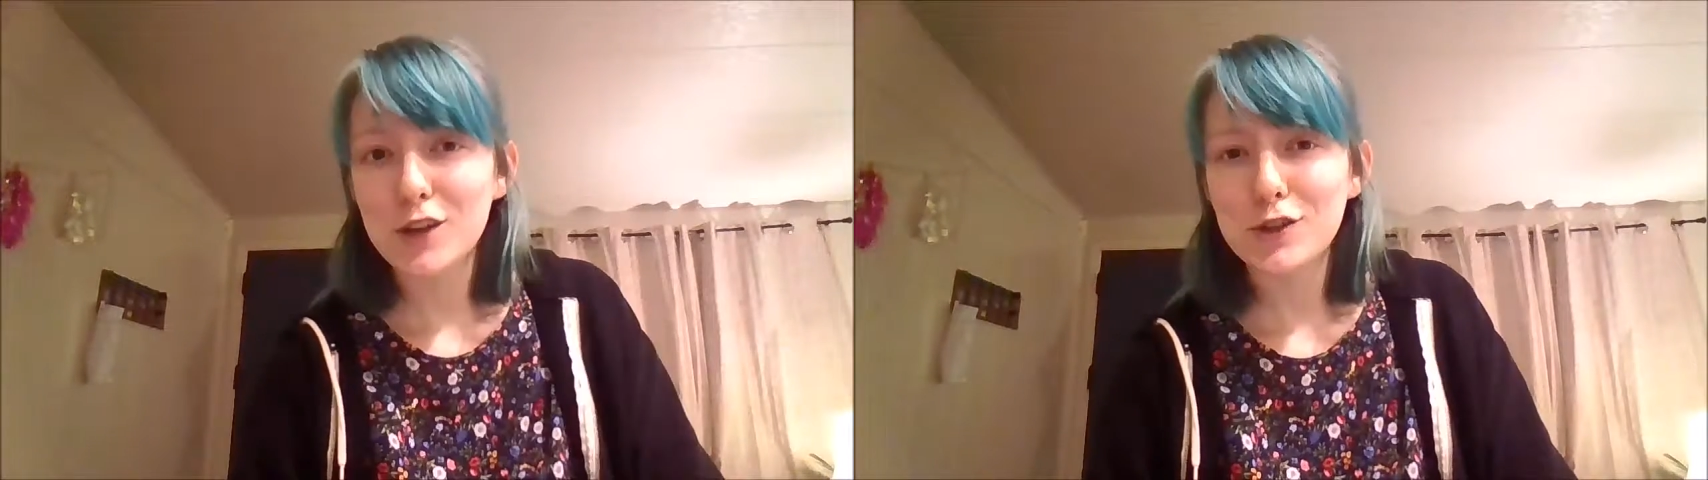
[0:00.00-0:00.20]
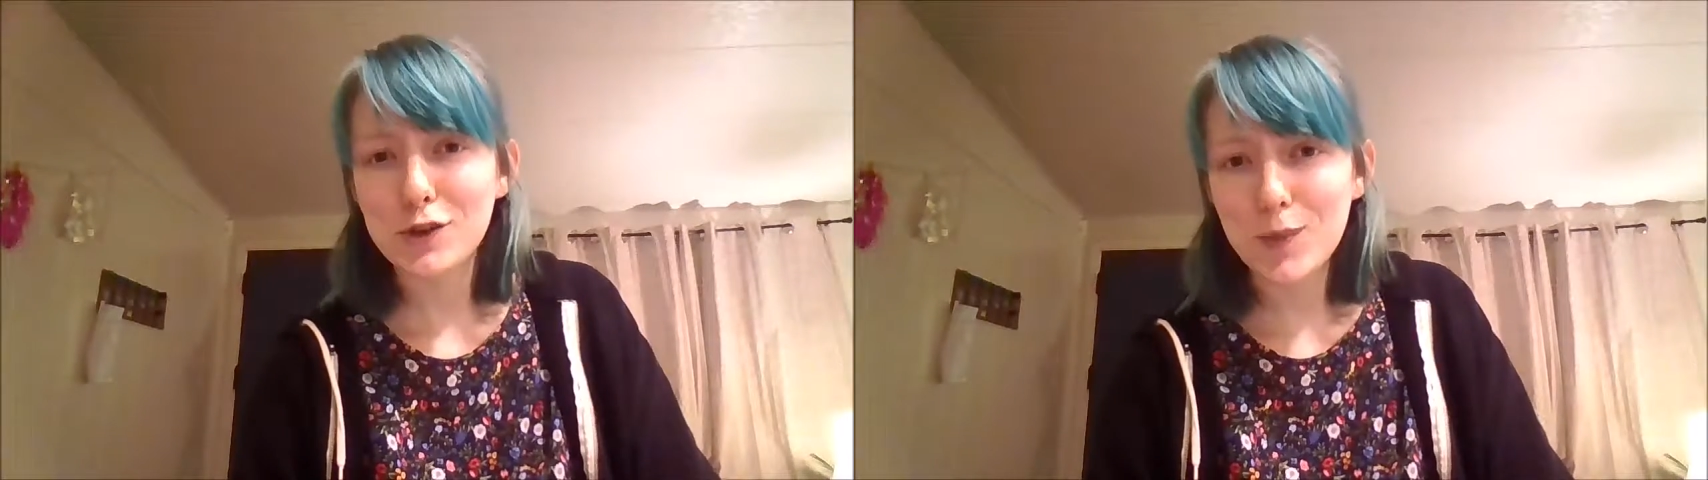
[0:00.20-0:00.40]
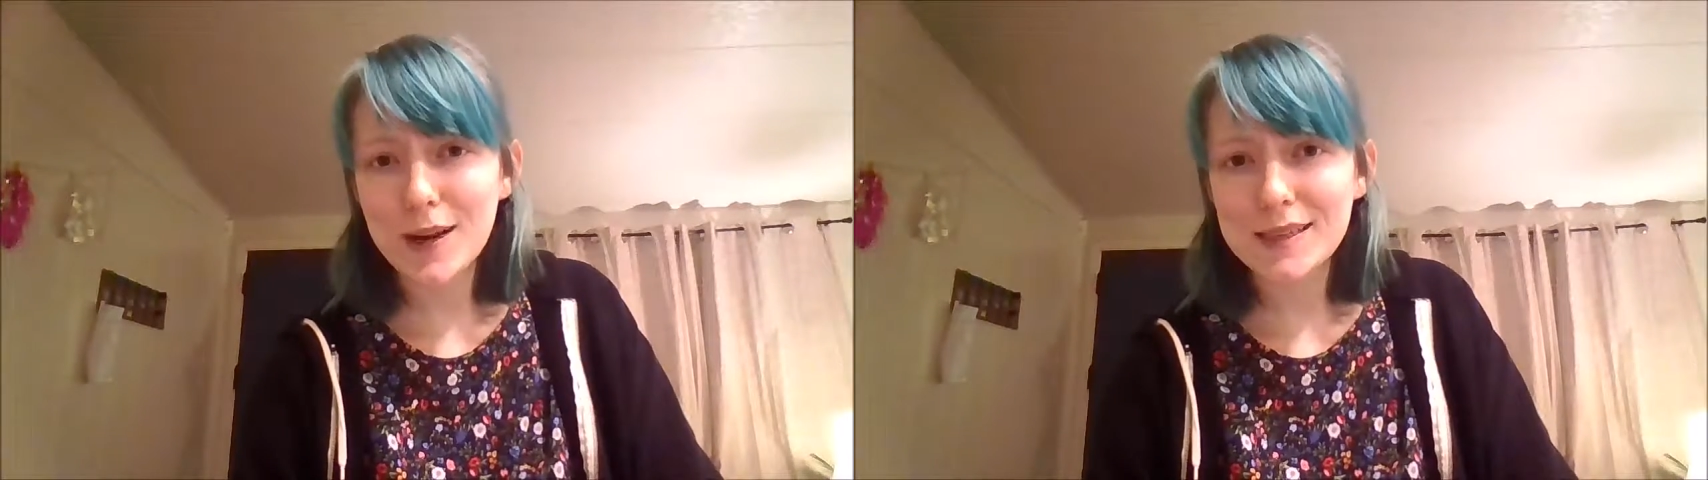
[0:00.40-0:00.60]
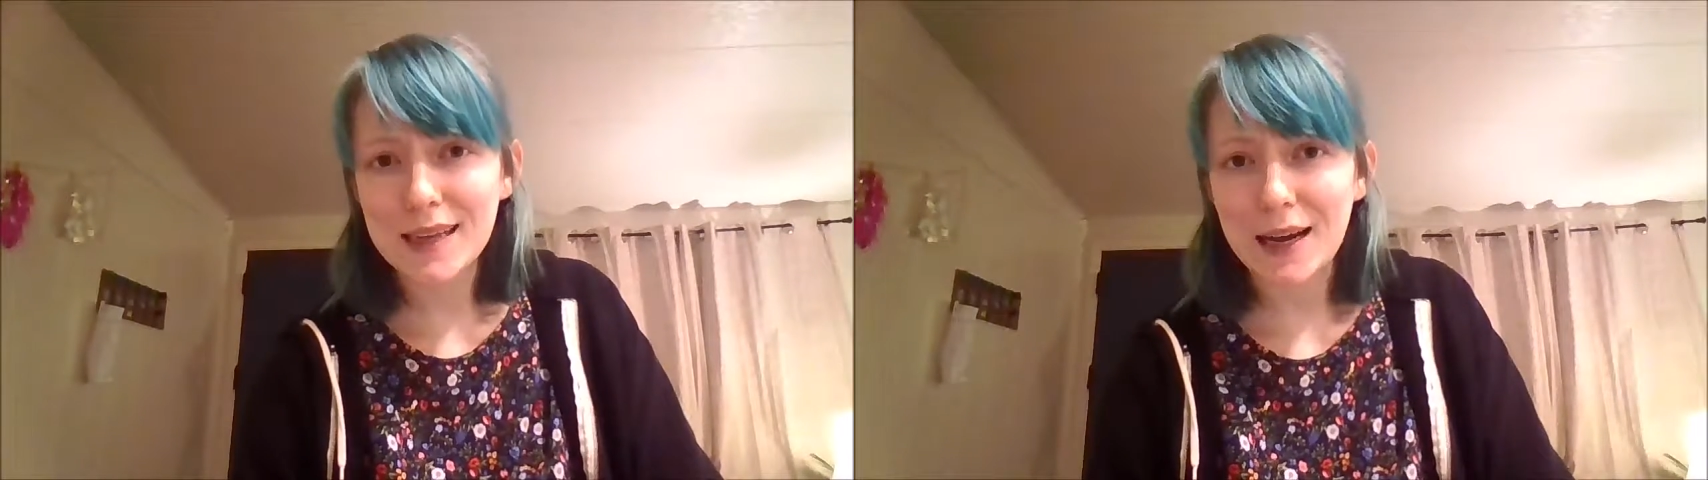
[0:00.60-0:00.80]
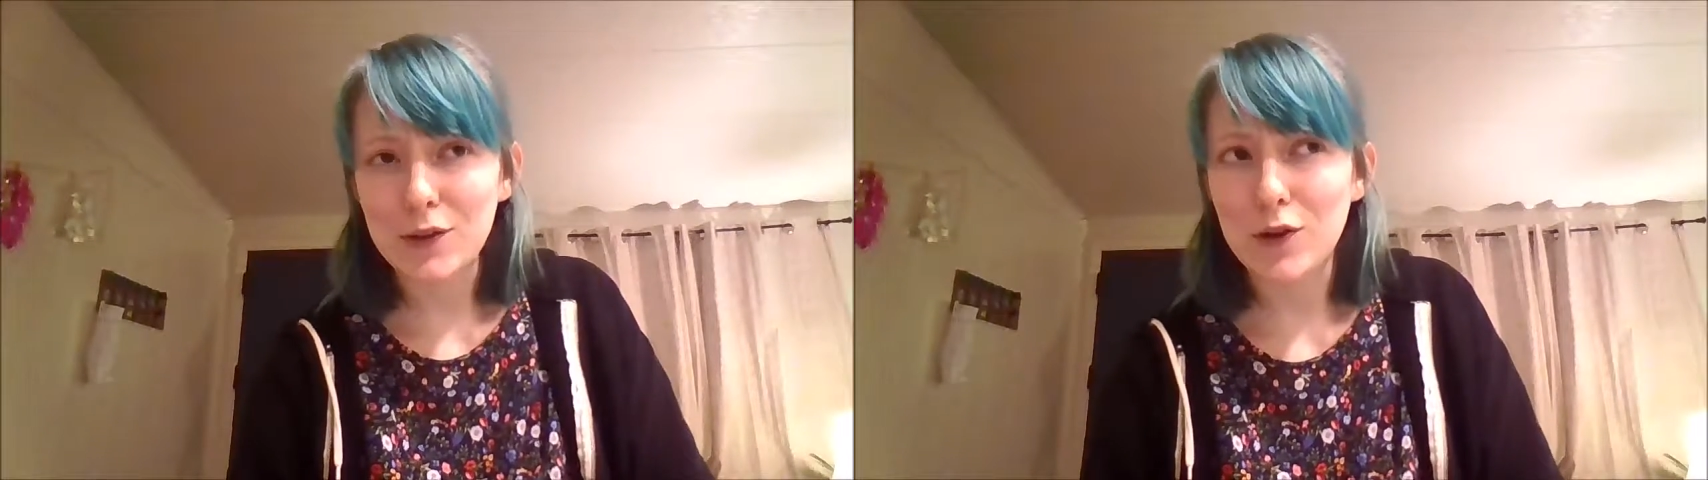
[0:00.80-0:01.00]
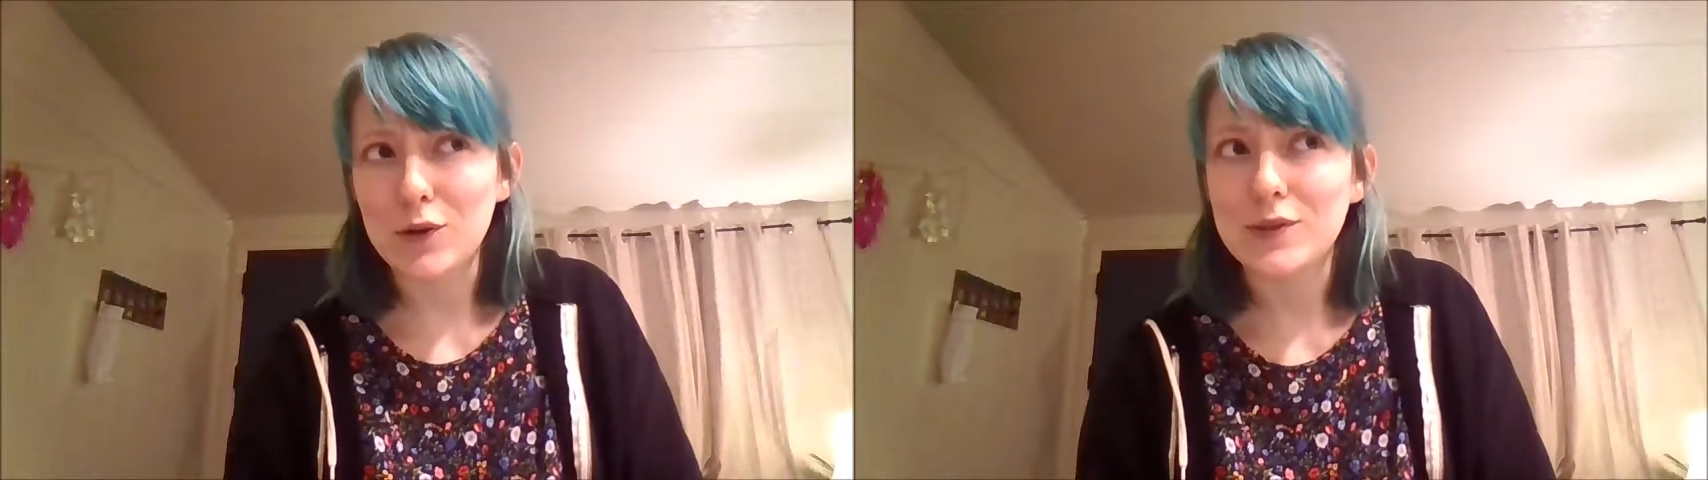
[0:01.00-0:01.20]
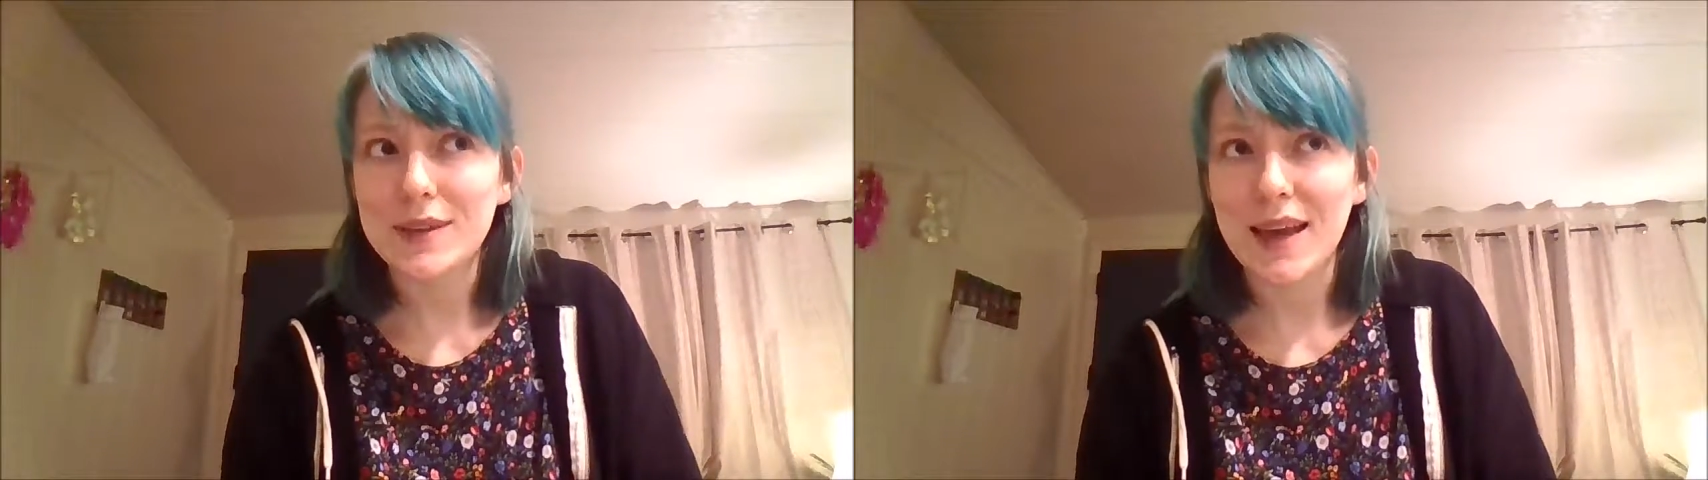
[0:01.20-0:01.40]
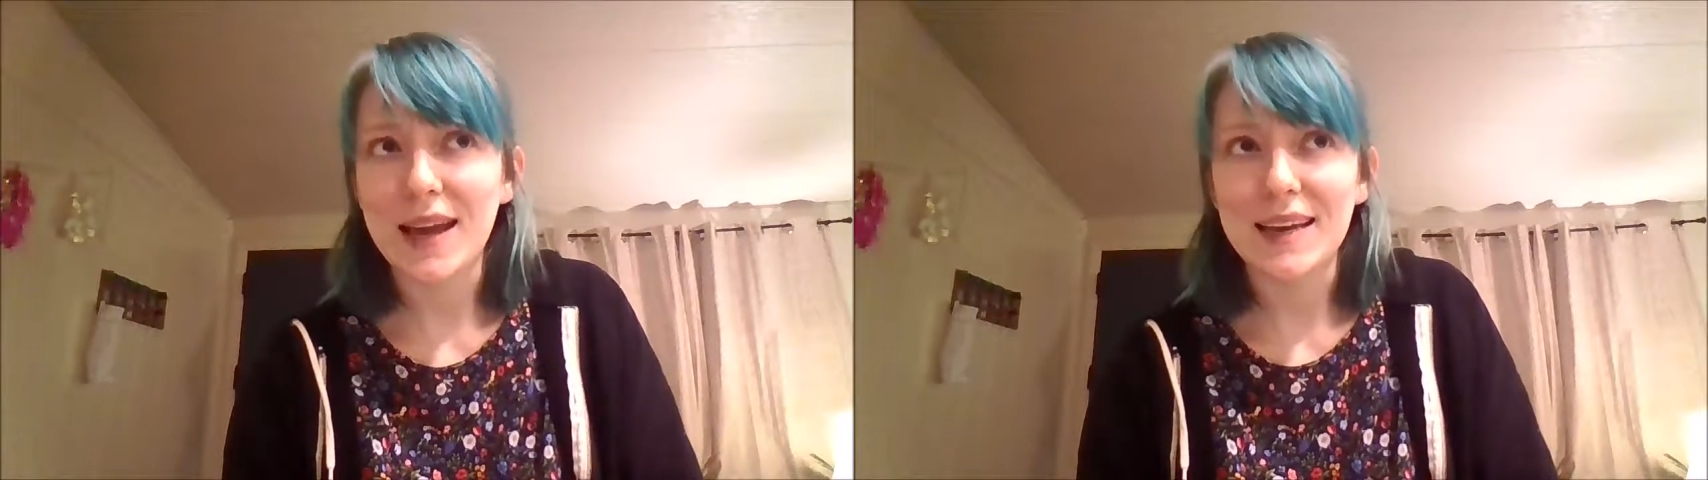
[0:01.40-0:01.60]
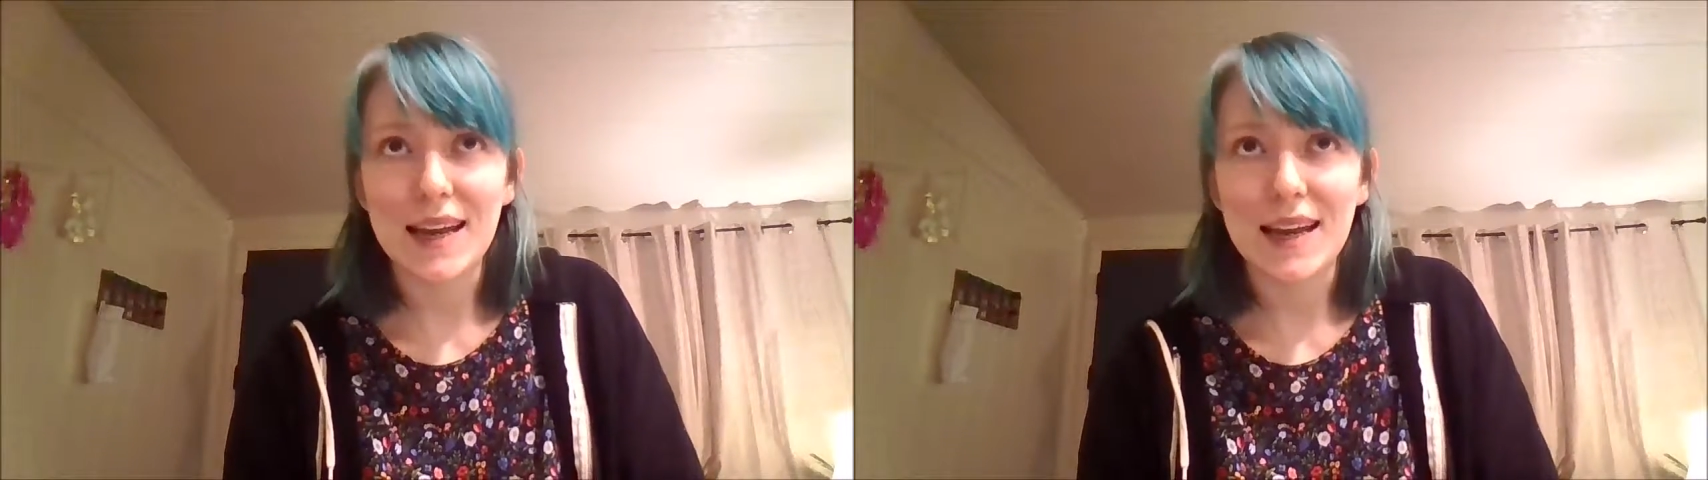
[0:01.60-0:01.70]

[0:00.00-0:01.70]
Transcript: Super excited, though, to, like,